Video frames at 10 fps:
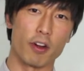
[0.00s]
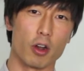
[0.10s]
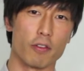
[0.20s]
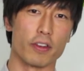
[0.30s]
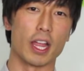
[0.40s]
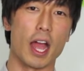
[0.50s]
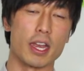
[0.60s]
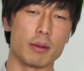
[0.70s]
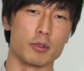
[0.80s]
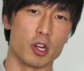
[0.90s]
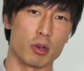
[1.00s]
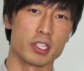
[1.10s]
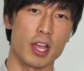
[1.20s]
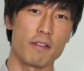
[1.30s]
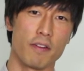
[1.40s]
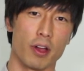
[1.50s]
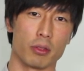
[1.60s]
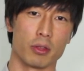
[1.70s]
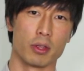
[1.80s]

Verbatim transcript: have heard of a guy named Jerry Seinfeld.